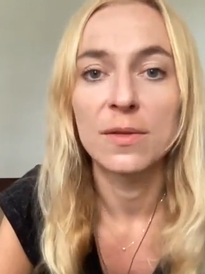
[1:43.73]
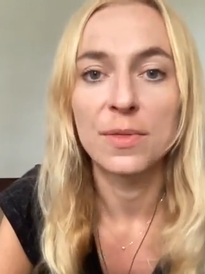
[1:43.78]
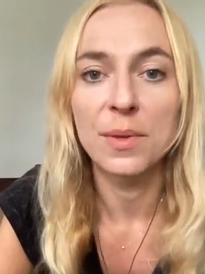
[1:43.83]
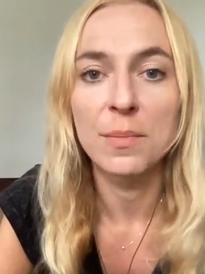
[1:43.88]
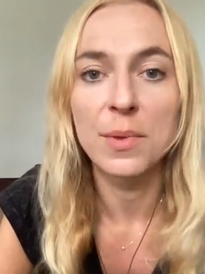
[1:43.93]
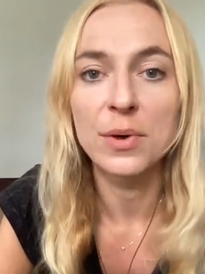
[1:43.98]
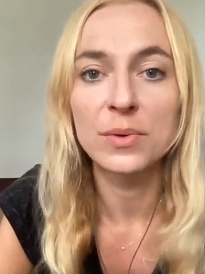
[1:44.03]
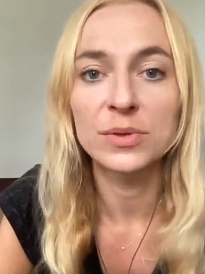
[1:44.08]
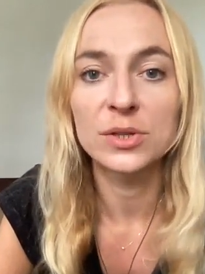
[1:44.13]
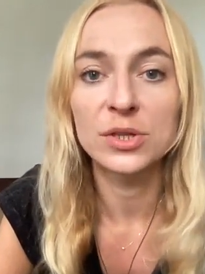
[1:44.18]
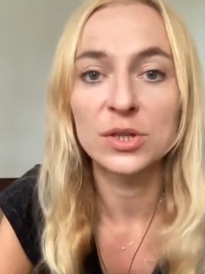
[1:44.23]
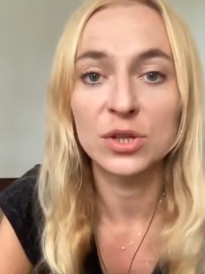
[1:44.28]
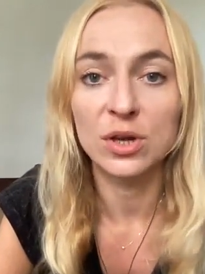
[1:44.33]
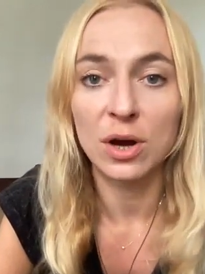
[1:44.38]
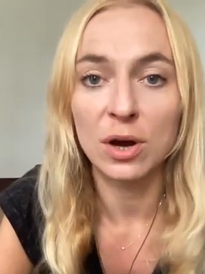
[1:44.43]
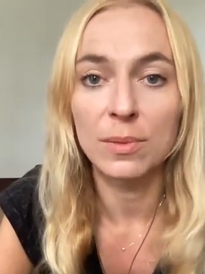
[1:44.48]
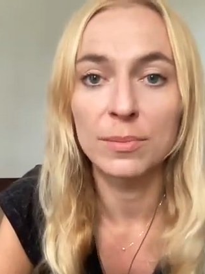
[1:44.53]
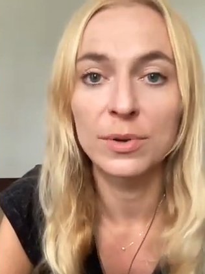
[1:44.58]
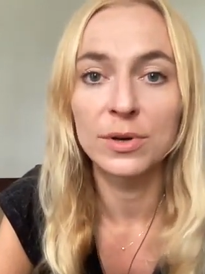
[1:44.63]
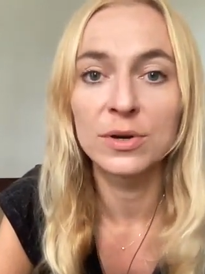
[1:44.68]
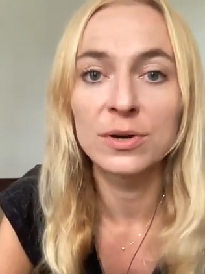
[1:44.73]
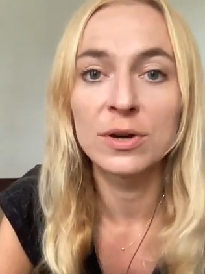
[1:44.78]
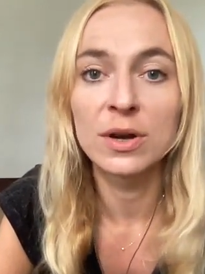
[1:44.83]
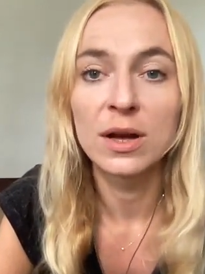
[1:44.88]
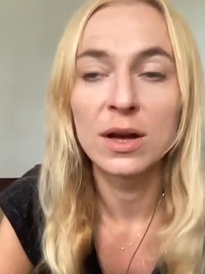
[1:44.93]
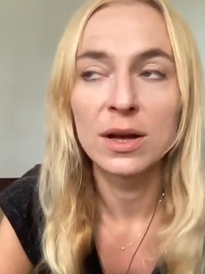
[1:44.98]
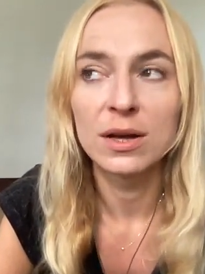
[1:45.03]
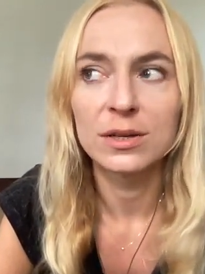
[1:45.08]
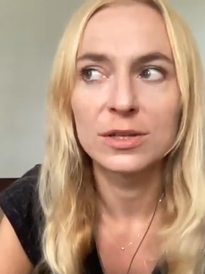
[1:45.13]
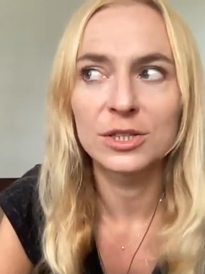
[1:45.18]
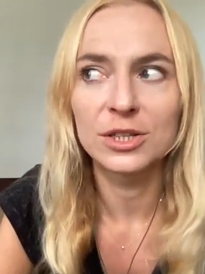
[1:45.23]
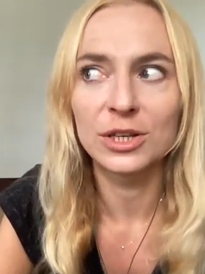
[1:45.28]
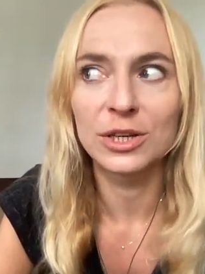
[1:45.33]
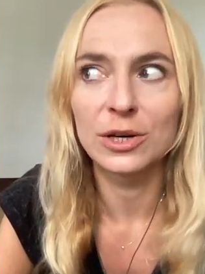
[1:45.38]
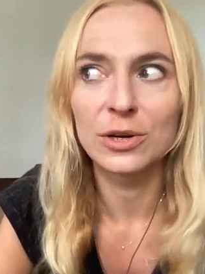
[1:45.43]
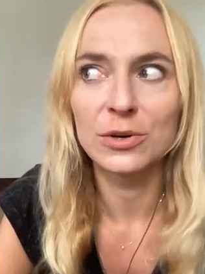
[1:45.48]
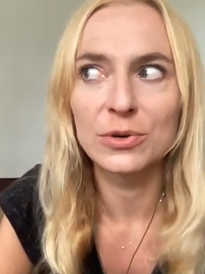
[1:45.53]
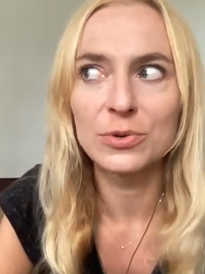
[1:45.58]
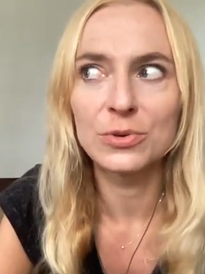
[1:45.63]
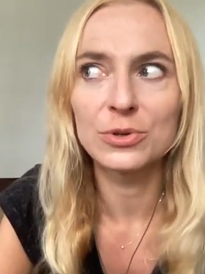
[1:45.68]
the most common
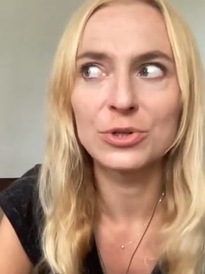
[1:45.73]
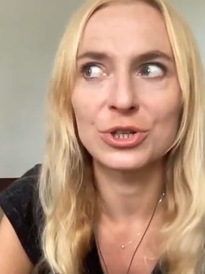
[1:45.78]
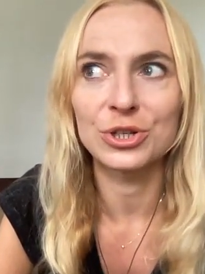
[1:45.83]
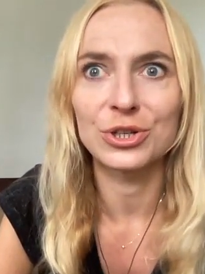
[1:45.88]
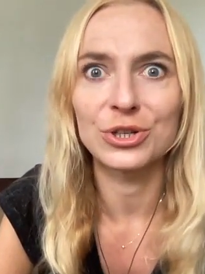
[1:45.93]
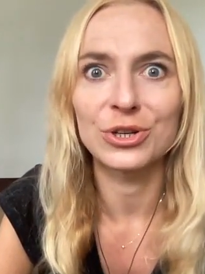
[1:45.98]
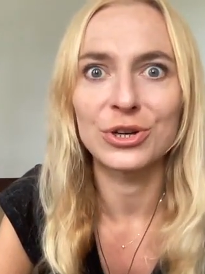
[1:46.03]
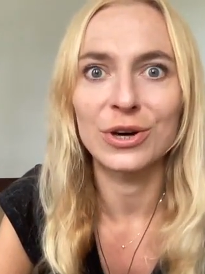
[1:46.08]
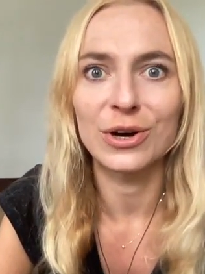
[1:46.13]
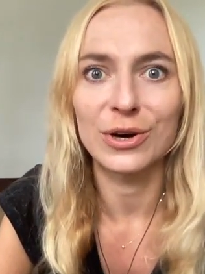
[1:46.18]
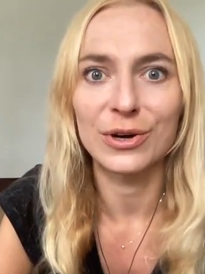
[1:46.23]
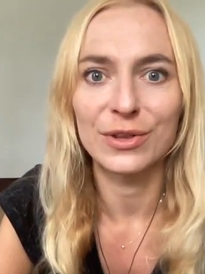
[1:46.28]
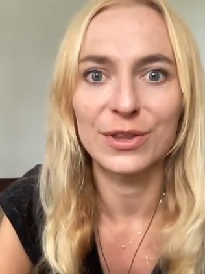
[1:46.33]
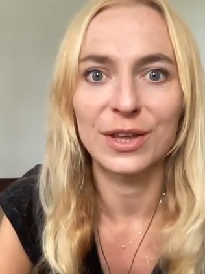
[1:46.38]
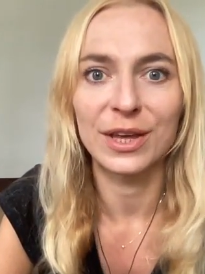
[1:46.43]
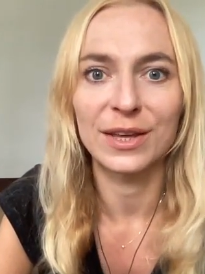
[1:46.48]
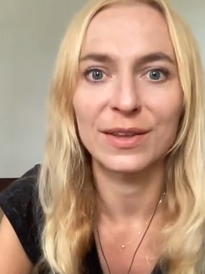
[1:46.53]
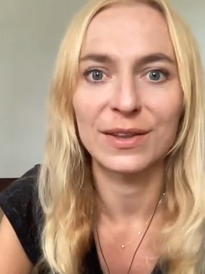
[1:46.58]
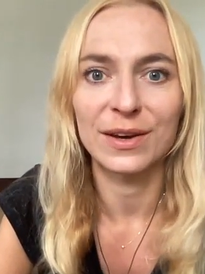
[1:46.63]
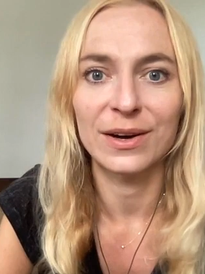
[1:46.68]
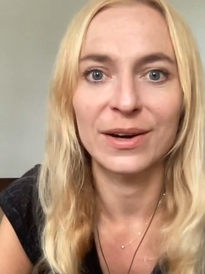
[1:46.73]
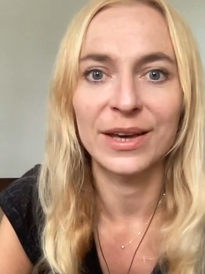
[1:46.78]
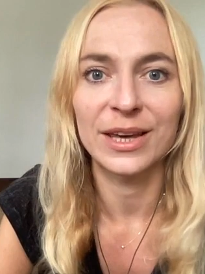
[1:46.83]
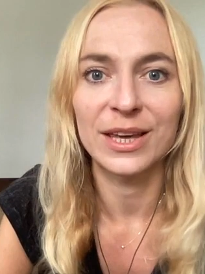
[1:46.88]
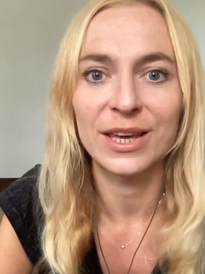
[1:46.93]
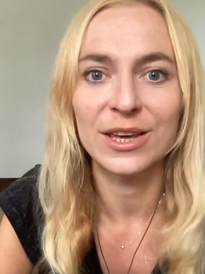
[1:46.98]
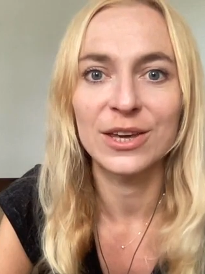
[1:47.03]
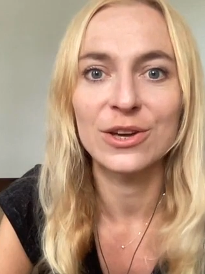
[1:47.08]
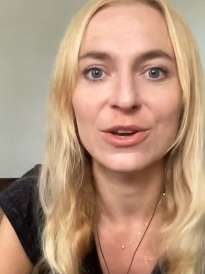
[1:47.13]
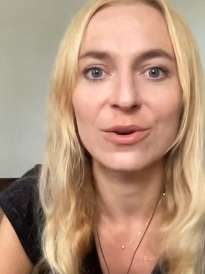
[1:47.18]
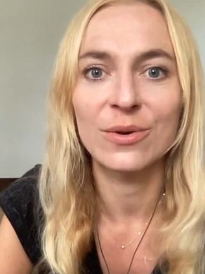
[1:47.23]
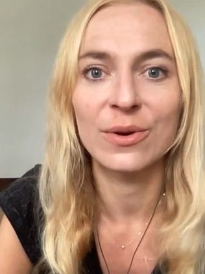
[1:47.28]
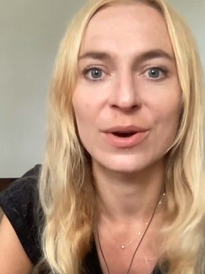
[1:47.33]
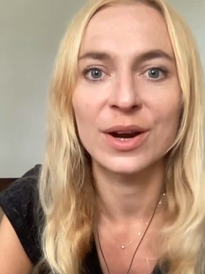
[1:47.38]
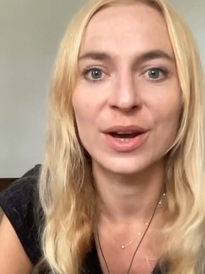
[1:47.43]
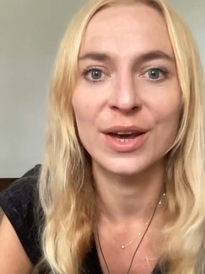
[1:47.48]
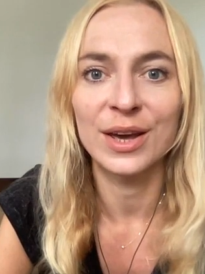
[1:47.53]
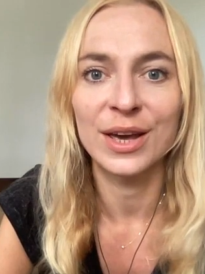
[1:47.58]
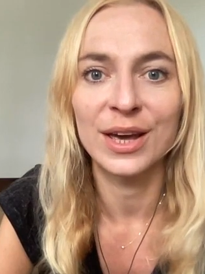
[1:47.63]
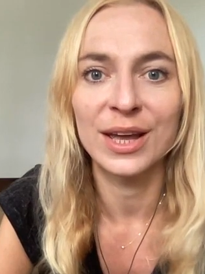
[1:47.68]
delusion I think that I
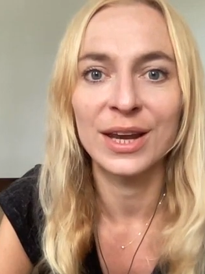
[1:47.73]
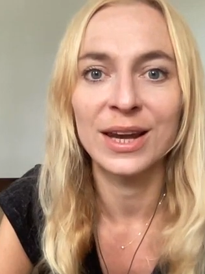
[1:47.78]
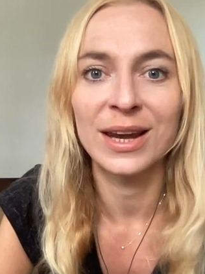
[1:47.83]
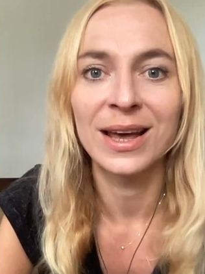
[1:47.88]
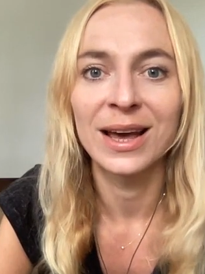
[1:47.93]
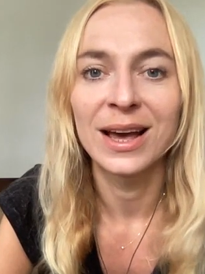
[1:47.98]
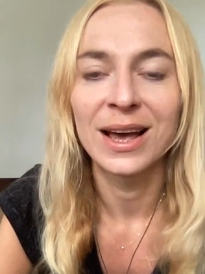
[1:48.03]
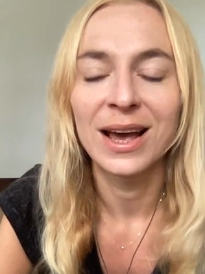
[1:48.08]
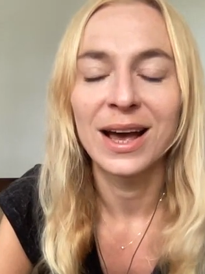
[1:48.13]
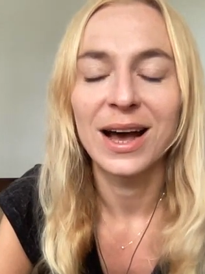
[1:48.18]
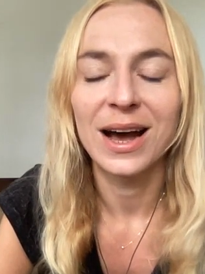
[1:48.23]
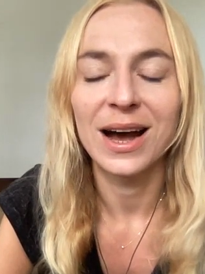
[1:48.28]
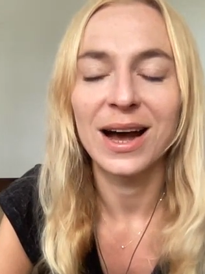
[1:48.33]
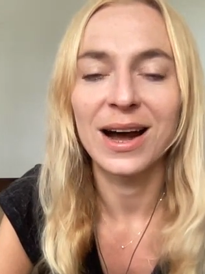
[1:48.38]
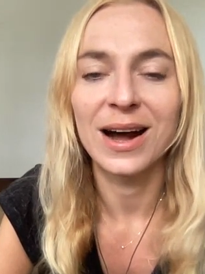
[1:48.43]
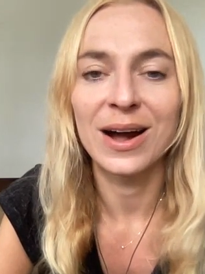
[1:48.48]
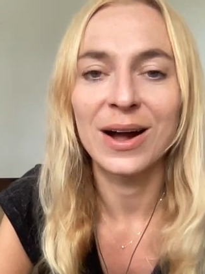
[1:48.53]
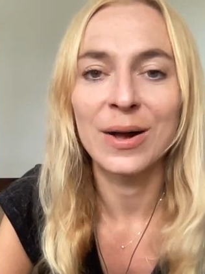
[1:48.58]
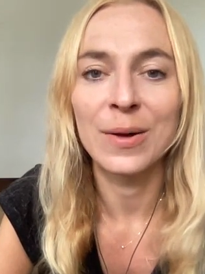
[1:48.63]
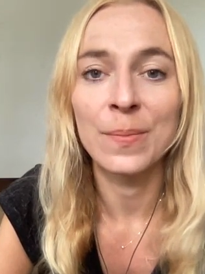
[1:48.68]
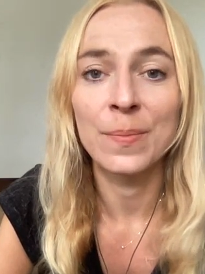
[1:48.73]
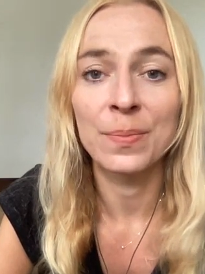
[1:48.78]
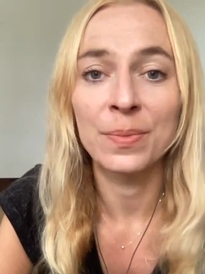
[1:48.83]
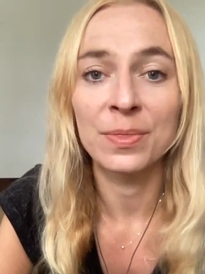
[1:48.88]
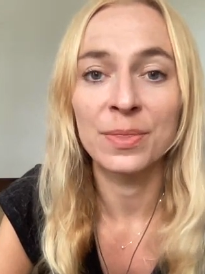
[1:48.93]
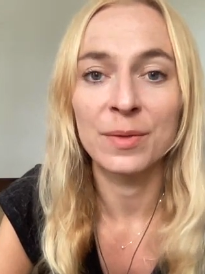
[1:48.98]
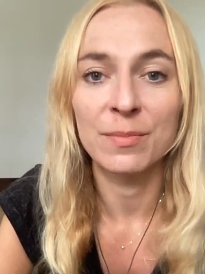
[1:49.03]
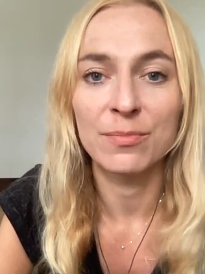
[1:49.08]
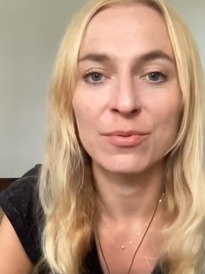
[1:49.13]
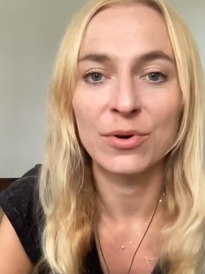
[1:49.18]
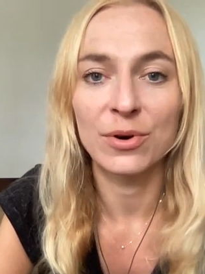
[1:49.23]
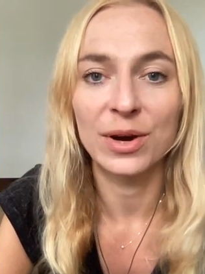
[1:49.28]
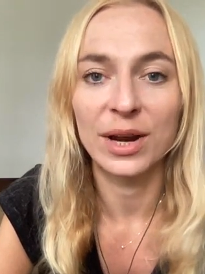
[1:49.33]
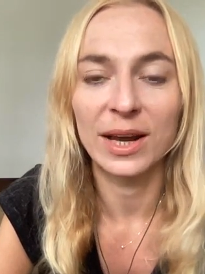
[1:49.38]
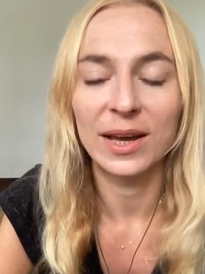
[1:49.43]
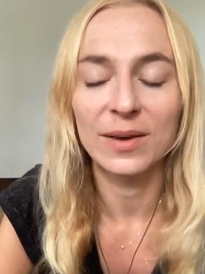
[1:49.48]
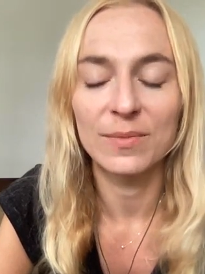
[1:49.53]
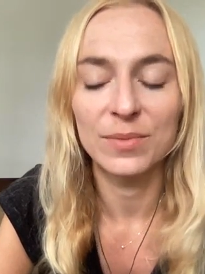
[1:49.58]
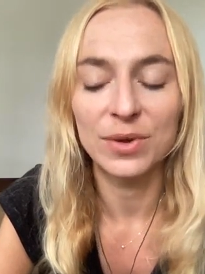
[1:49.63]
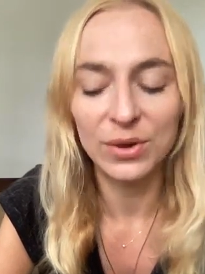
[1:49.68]
hear in the
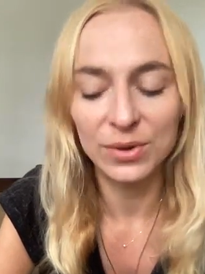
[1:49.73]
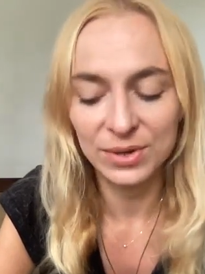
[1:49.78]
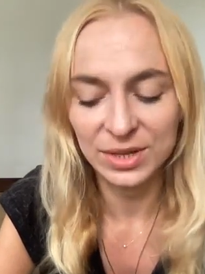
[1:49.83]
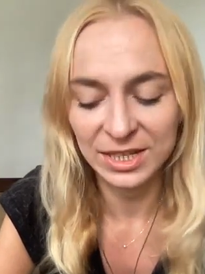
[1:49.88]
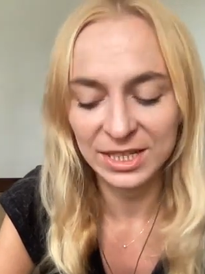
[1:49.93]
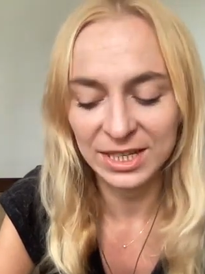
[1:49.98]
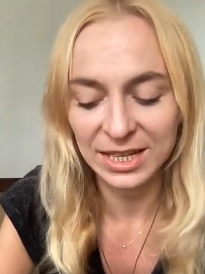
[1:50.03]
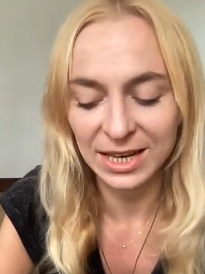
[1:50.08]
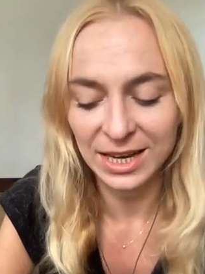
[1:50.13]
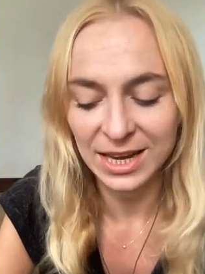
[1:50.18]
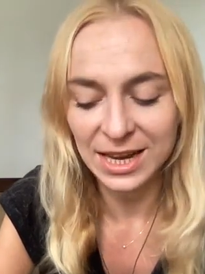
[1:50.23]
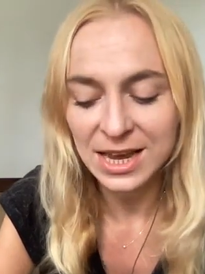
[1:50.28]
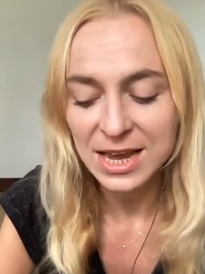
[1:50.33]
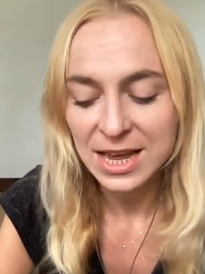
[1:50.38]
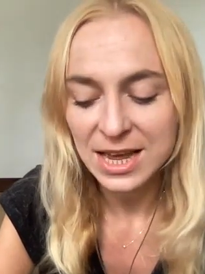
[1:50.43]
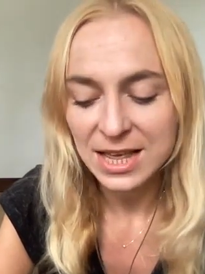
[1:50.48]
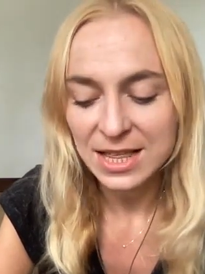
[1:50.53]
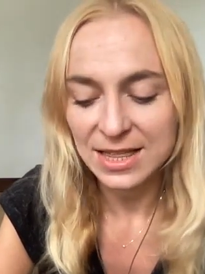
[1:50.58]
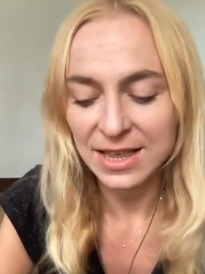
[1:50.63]
product community.